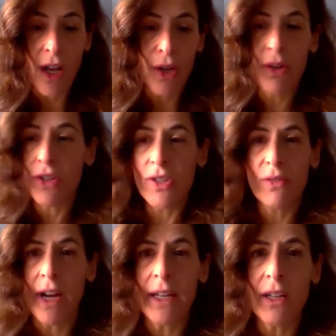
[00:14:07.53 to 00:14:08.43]
you can
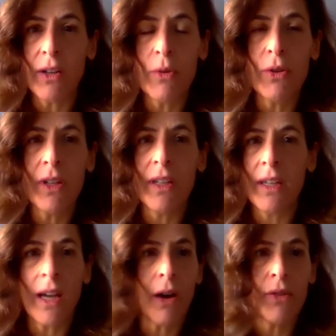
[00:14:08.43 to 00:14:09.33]
just find a
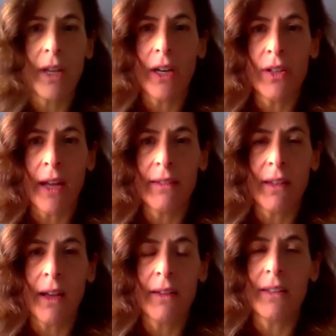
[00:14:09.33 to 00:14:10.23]
community out there
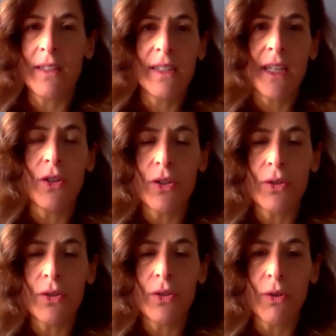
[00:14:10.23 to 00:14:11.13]
that is eager
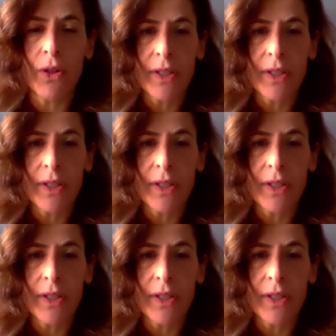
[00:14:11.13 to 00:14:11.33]
to learn